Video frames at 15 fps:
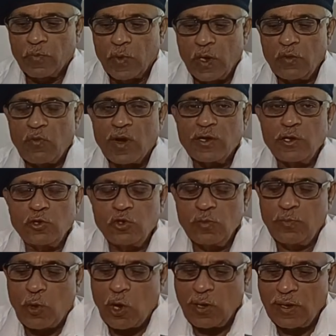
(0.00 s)
In water
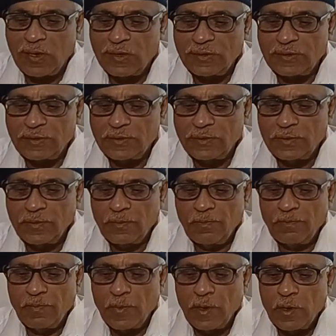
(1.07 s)
tube boilers,
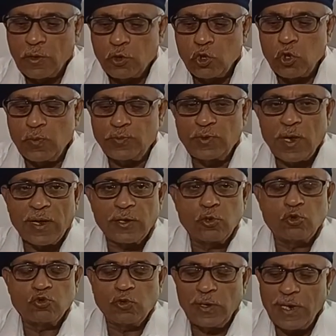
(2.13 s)
tubes are
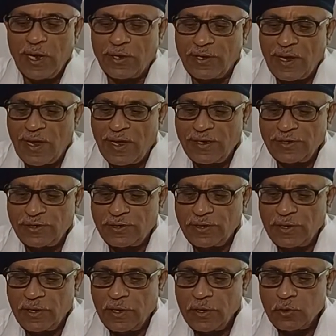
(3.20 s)
usually
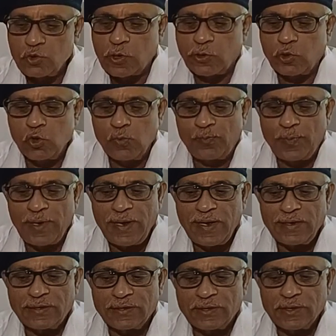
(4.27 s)
attached to the tube
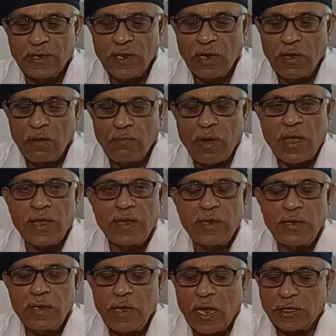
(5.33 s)
plates by
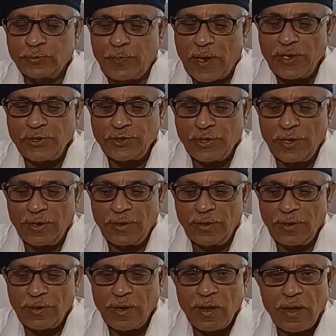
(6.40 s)

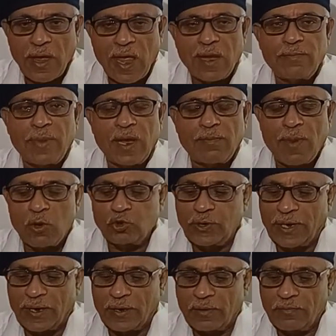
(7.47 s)
expansion and bell
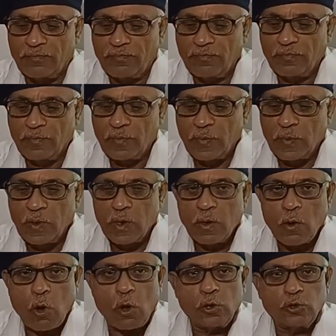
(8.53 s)
mounting,
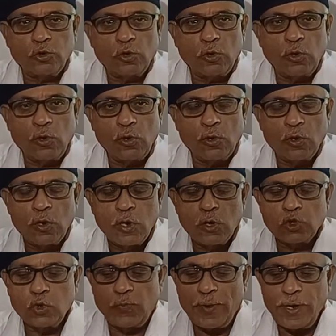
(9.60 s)
although
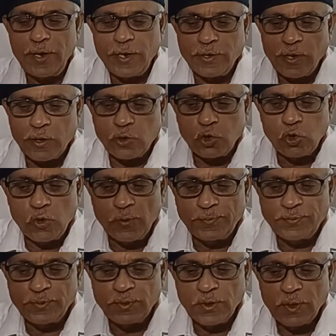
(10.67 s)
superheater
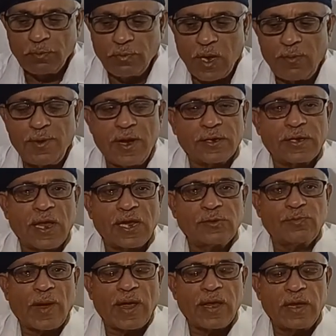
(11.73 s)
tubes may be
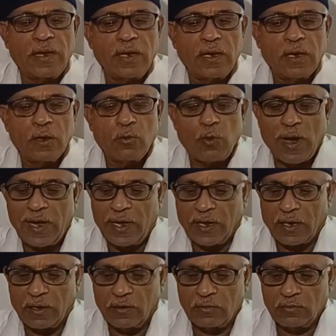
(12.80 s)
attached by
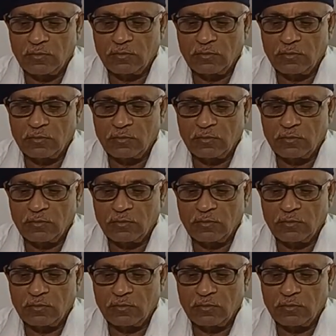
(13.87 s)
welding.